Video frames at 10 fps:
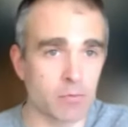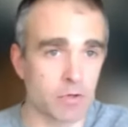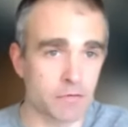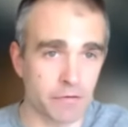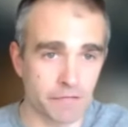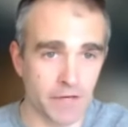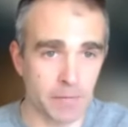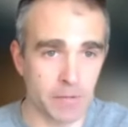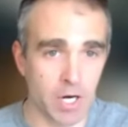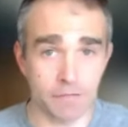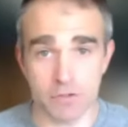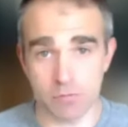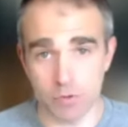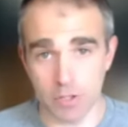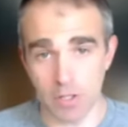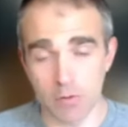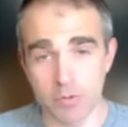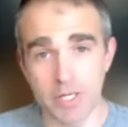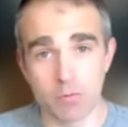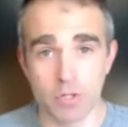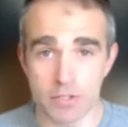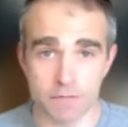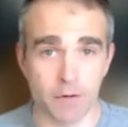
I worked for a family office where all we did was